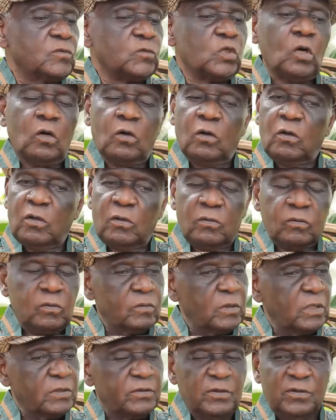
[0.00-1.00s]
No,
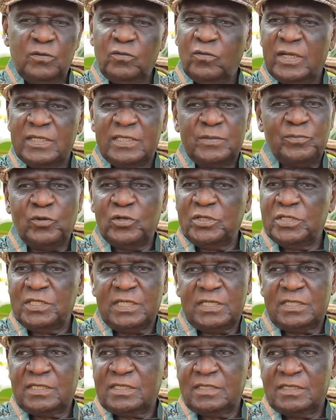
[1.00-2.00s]
I don't want
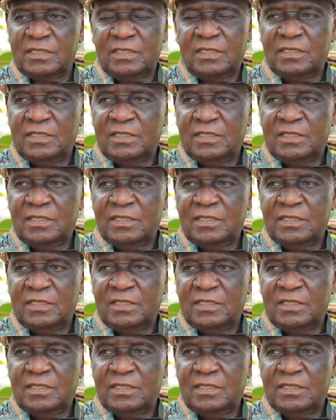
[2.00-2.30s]
politics.